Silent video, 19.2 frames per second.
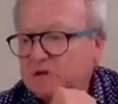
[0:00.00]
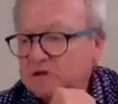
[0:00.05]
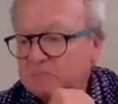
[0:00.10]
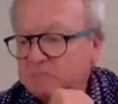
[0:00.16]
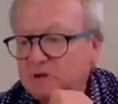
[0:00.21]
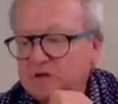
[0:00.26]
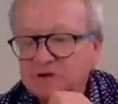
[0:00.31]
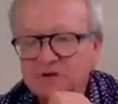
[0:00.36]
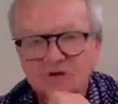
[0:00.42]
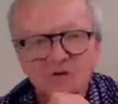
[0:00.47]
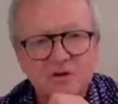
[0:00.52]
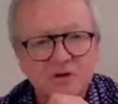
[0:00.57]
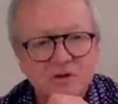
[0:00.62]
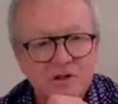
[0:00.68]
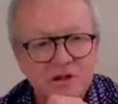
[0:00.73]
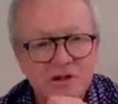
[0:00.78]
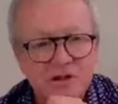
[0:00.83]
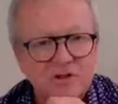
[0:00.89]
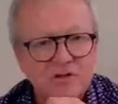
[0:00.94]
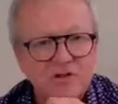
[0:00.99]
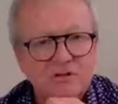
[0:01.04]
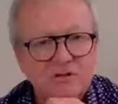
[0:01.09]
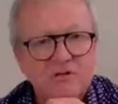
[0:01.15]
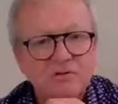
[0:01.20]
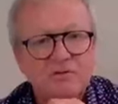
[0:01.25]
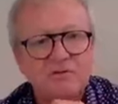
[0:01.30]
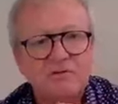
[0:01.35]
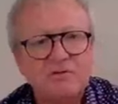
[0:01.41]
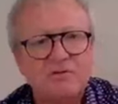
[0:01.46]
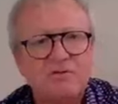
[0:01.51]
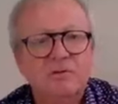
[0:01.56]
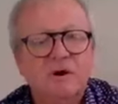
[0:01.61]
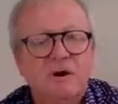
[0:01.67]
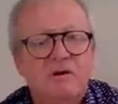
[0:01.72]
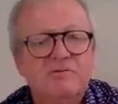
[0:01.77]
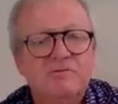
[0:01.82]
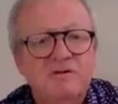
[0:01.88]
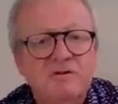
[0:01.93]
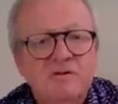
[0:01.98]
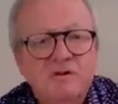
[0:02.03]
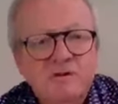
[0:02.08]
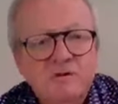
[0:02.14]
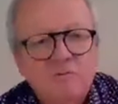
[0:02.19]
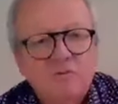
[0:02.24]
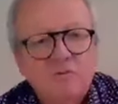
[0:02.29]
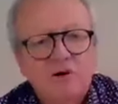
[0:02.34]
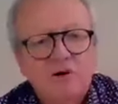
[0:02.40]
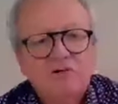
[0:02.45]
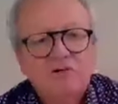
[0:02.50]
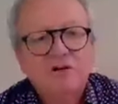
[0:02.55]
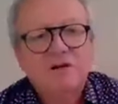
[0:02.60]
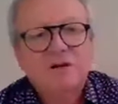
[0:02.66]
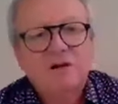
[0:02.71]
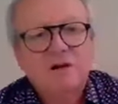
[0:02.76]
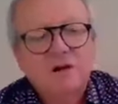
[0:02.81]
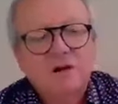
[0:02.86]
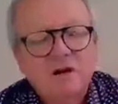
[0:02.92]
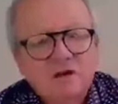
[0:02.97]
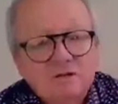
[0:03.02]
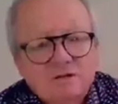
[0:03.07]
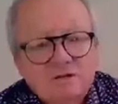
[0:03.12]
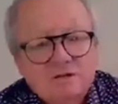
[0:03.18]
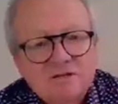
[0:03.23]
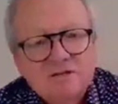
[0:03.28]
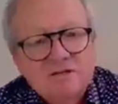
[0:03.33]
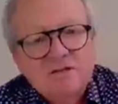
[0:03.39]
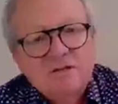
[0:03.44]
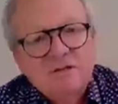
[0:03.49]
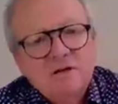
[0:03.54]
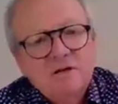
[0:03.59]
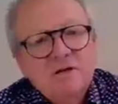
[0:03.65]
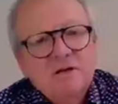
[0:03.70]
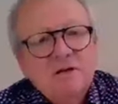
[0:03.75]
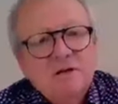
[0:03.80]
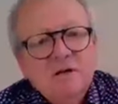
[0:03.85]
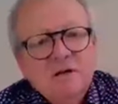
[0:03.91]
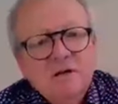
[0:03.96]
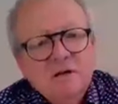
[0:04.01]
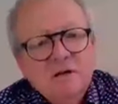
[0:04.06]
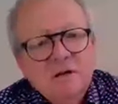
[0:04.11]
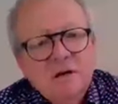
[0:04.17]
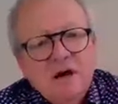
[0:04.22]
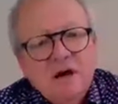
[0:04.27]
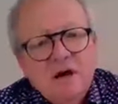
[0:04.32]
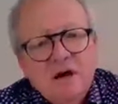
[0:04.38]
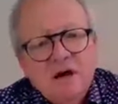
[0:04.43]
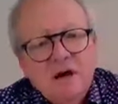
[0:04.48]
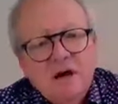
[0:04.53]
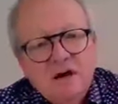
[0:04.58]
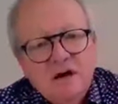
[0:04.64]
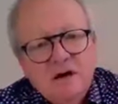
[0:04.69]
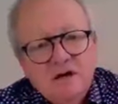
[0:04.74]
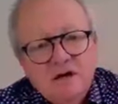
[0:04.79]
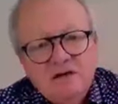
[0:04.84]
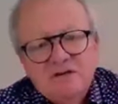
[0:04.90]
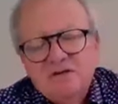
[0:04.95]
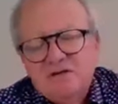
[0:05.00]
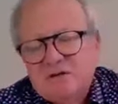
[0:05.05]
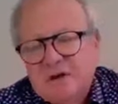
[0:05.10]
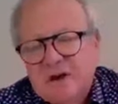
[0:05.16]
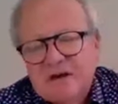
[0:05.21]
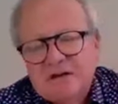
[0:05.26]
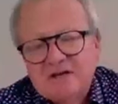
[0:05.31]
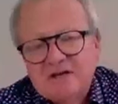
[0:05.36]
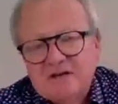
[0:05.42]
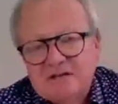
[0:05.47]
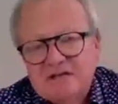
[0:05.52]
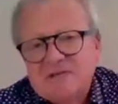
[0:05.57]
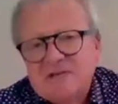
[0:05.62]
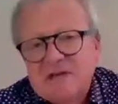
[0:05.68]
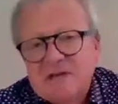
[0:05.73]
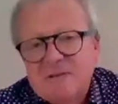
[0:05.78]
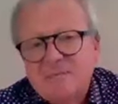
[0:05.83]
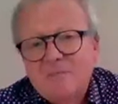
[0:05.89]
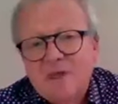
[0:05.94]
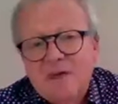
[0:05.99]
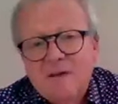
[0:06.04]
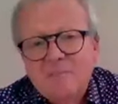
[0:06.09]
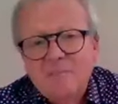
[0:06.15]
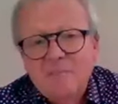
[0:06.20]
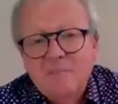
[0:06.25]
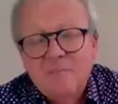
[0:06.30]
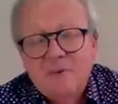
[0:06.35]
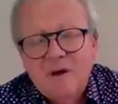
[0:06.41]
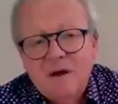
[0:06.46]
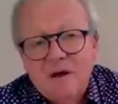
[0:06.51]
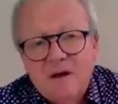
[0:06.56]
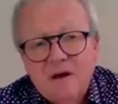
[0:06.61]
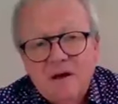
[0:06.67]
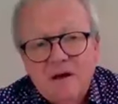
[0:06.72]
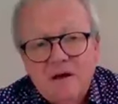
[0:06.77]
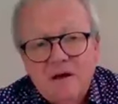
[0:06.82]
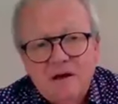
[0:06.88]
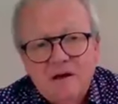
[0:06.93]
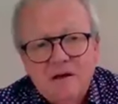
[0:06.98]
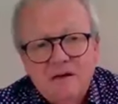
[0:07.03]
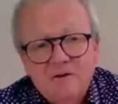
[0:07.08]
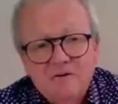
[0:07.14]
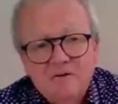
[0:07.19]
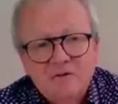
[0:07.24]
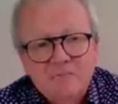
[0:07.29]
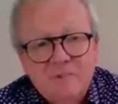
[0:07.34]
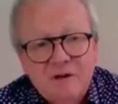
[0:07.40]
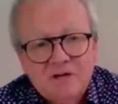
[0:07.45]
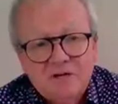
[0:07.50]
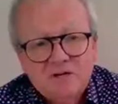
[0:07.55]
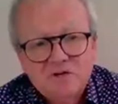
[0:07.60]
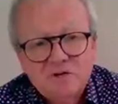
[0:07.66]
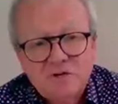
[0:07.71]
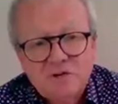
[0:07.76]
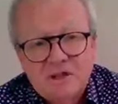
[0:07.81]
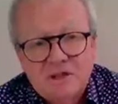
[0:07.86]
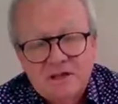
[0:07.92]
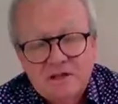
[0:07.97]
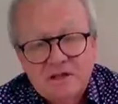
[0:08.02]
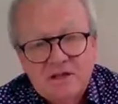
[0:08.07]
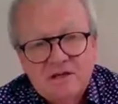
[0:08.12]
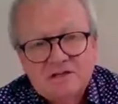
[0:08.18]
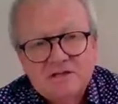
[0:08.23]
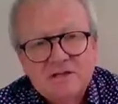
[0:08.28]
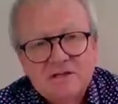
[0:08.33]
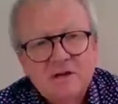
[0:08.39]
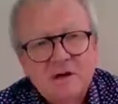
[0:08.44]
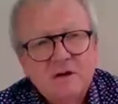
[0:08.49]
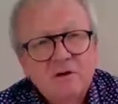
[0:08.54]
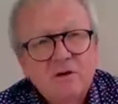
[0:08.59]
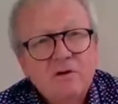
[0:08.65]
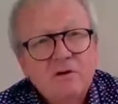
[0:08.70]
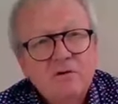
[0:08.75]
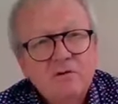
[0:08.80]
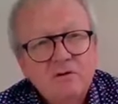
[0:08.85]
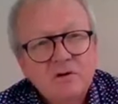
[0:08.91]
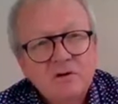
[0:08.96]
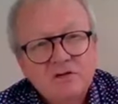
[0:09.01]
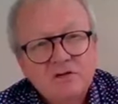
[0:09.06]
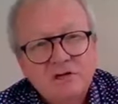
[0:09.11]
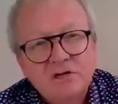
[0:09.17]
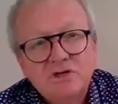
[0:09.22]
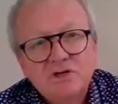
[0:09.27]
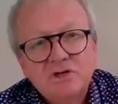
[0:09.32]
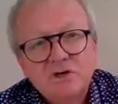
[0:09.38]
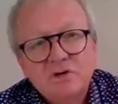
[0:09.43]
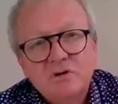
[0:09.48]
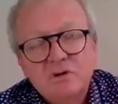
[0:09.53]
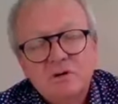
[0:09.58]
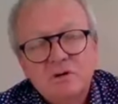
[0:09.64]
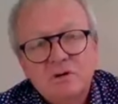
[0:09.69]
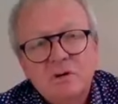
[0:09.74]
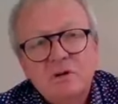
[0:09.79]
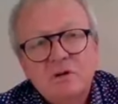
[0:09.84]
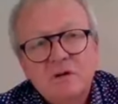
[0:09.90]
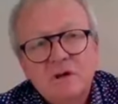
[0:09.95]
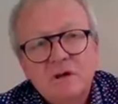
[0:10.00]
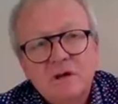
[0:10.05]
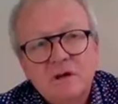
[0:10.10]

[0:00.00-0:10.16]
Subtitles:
please make sure that you do, after washing the glasses, is to actually steam them to make sure that there's no residual